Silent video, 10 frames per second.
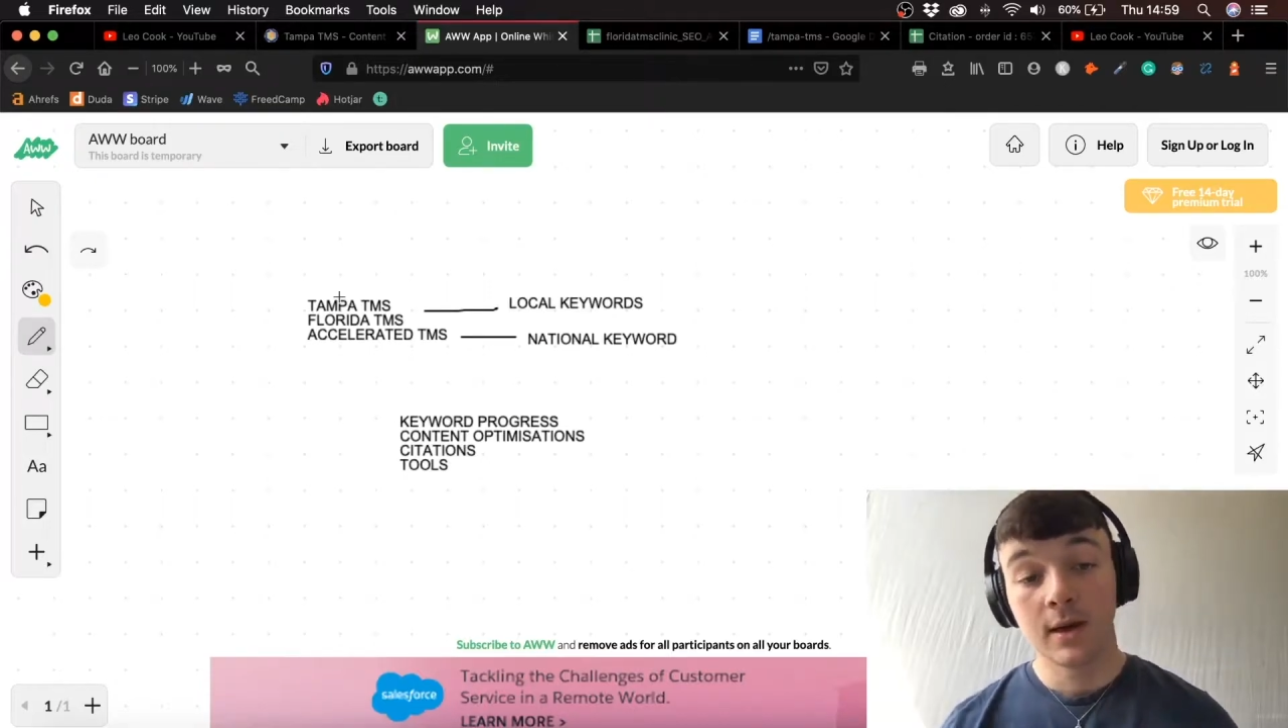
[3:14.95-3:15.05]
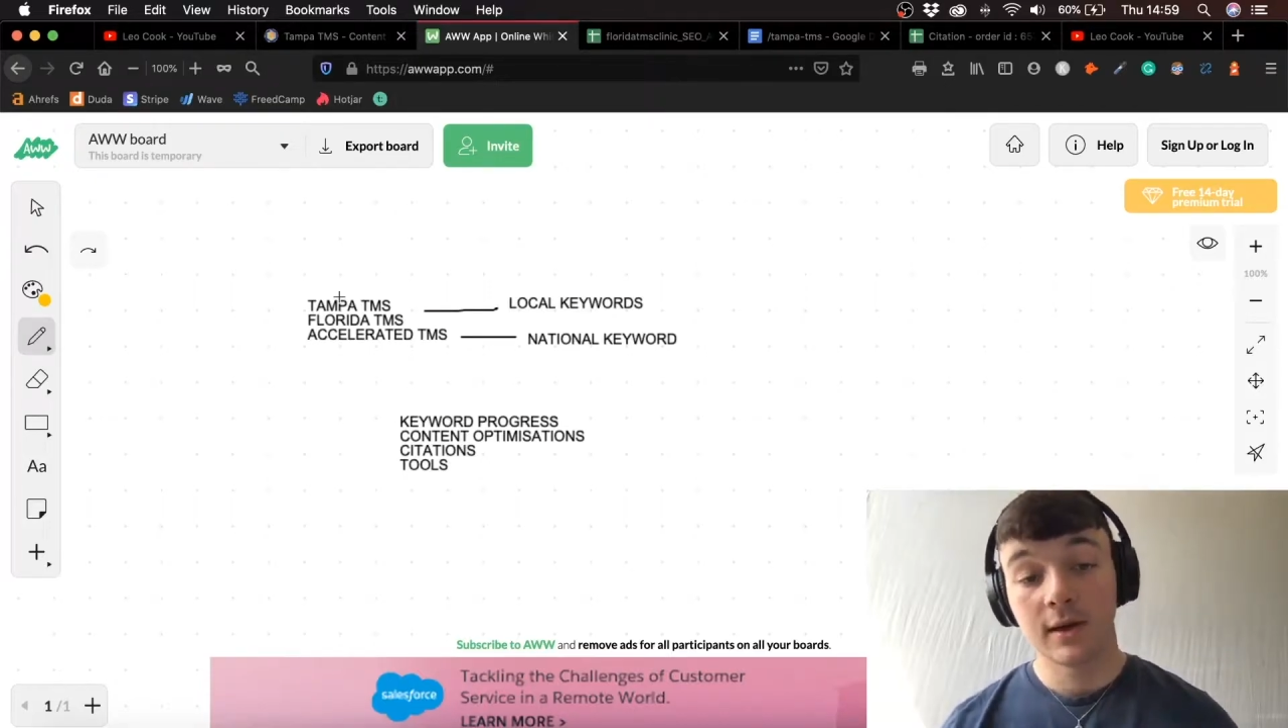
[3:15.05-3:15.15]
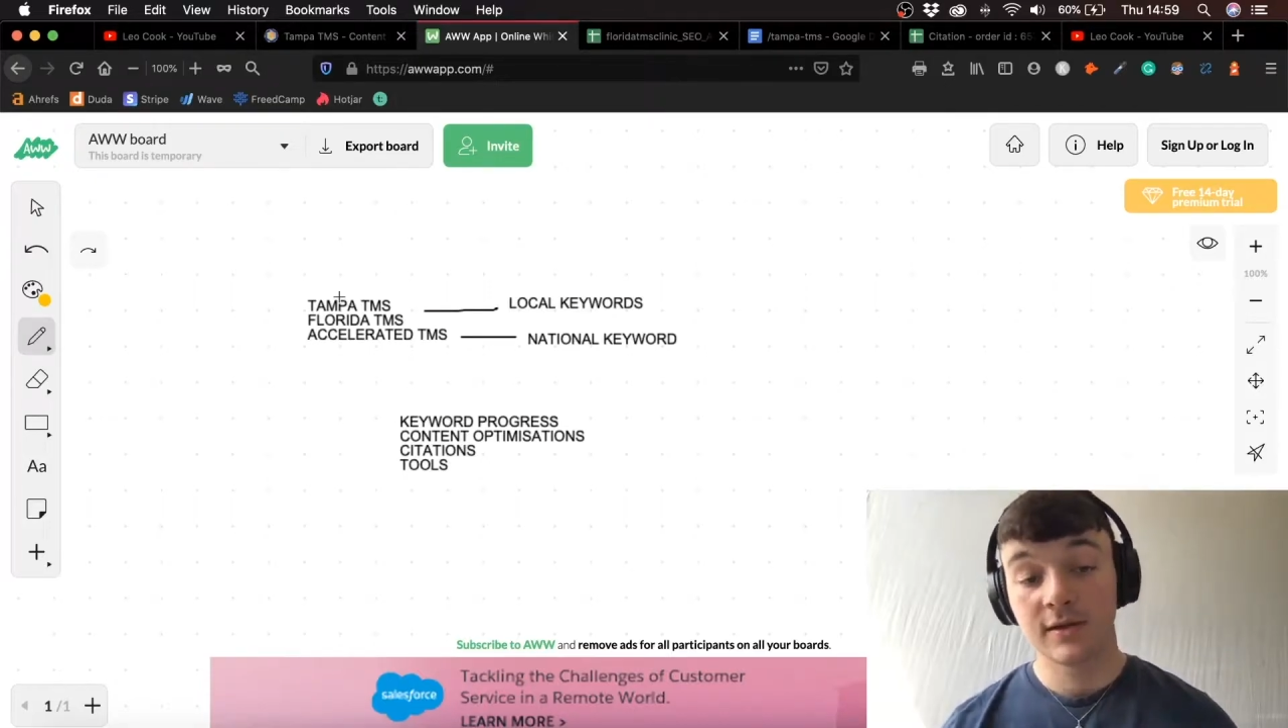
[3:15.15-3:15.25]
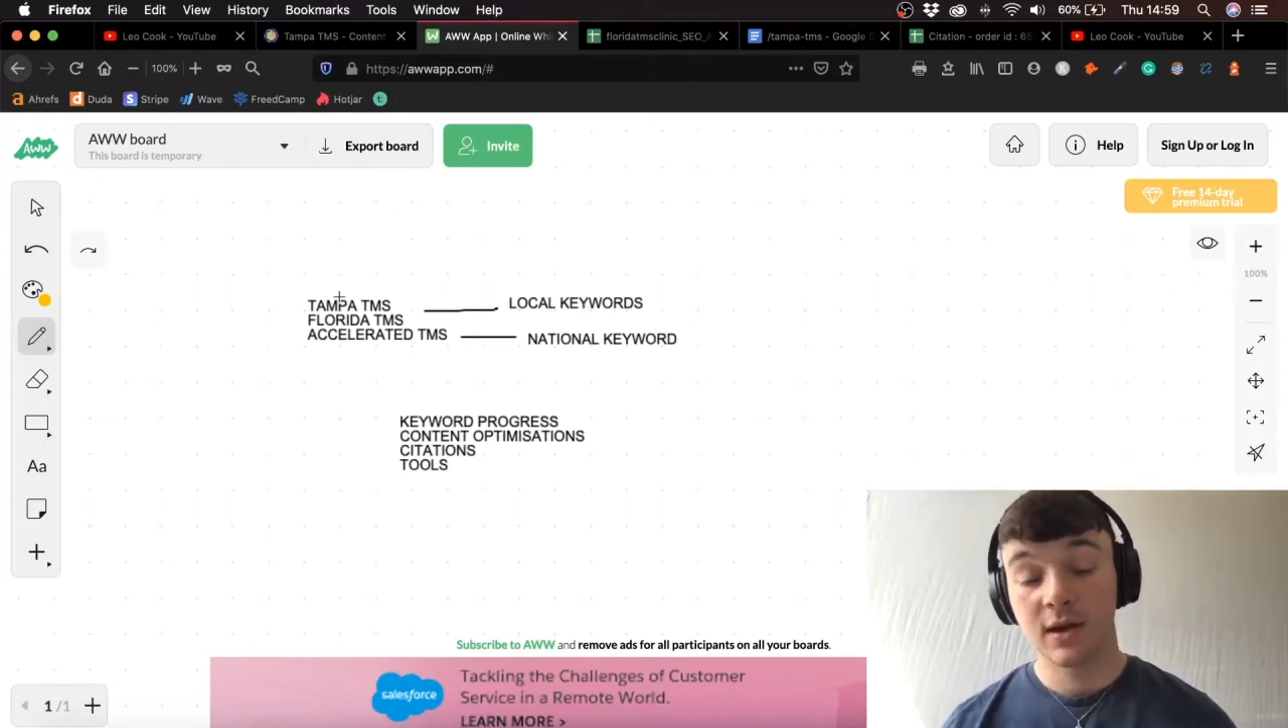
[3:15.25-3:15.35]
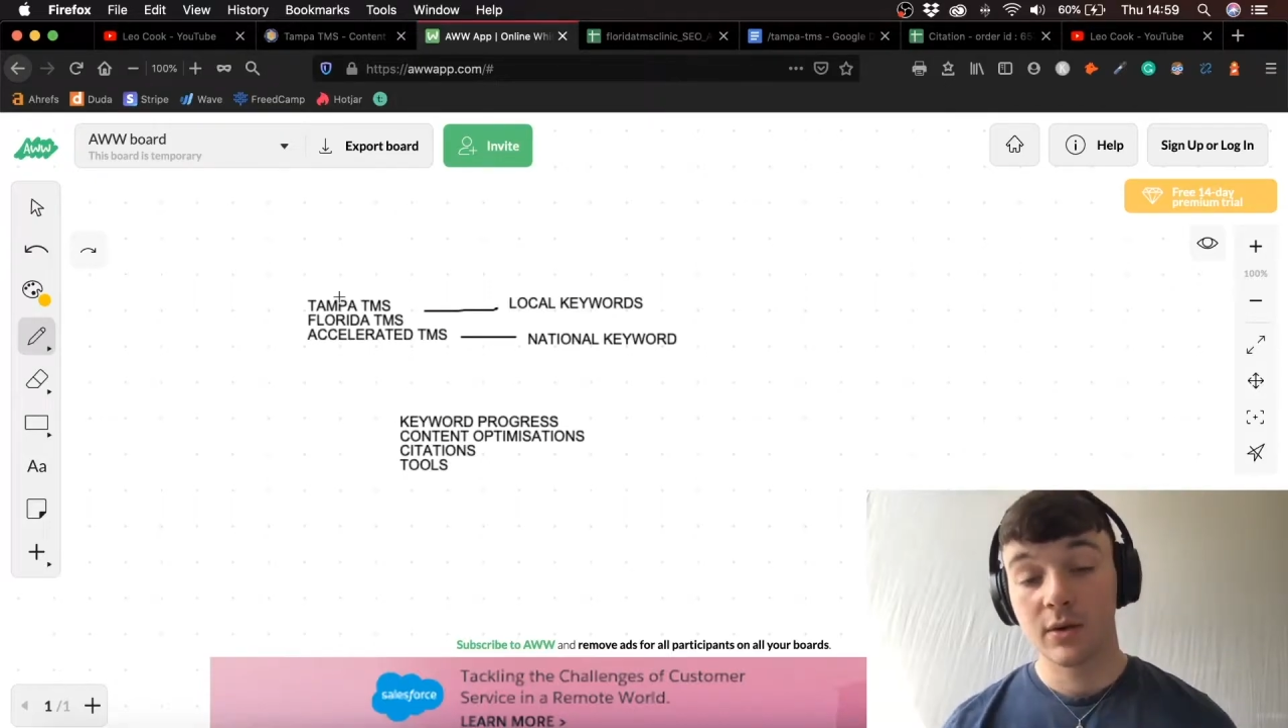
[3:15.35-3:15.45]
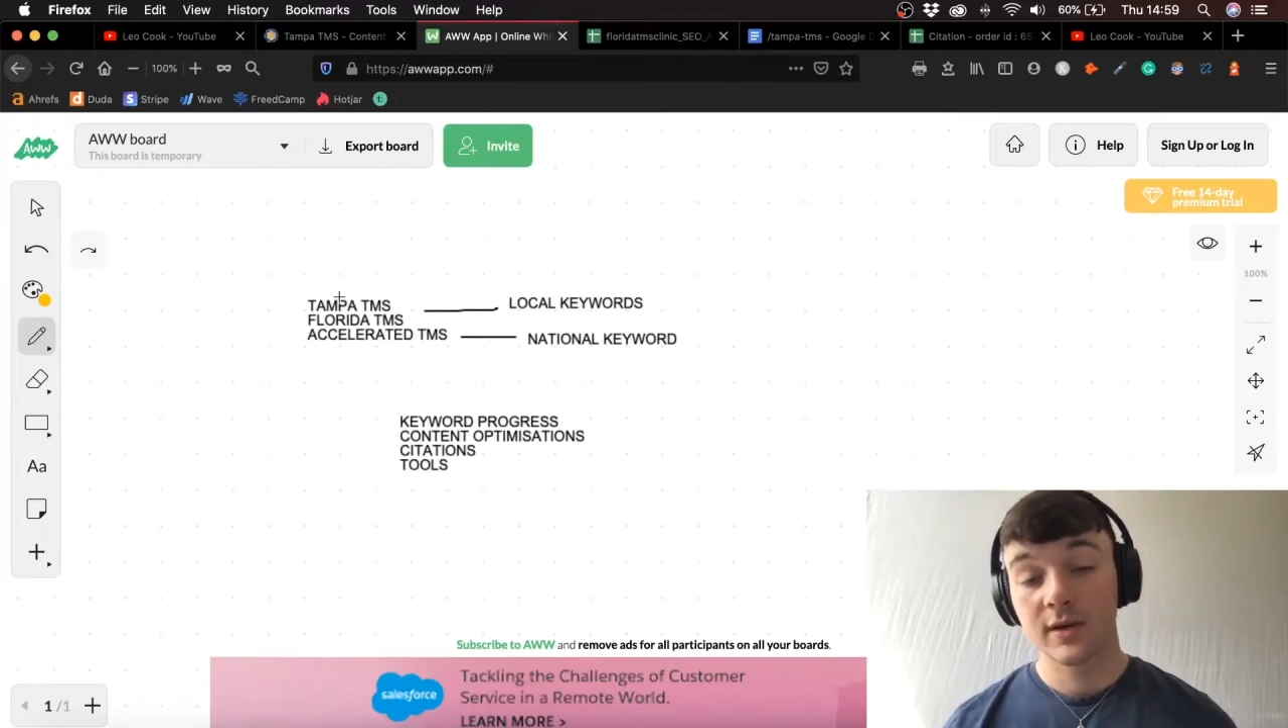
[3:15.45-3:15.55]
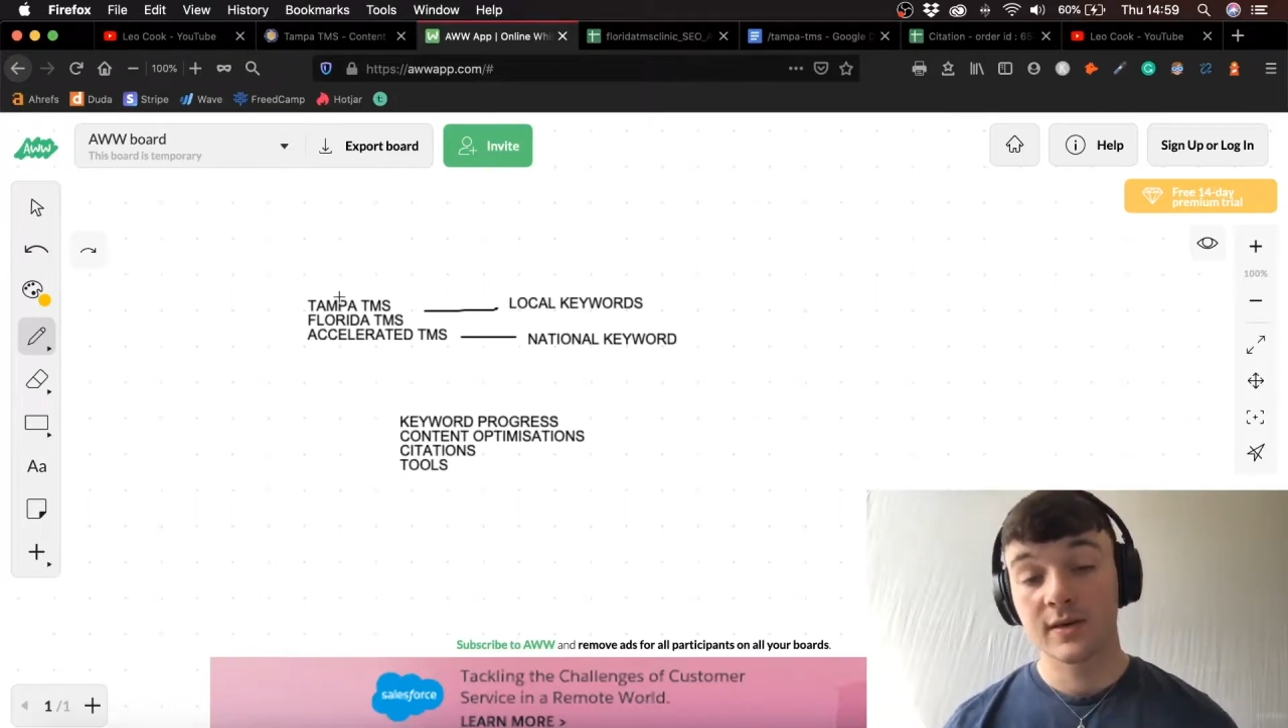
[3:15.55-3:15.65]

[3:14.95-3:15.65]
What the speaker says: Accelerated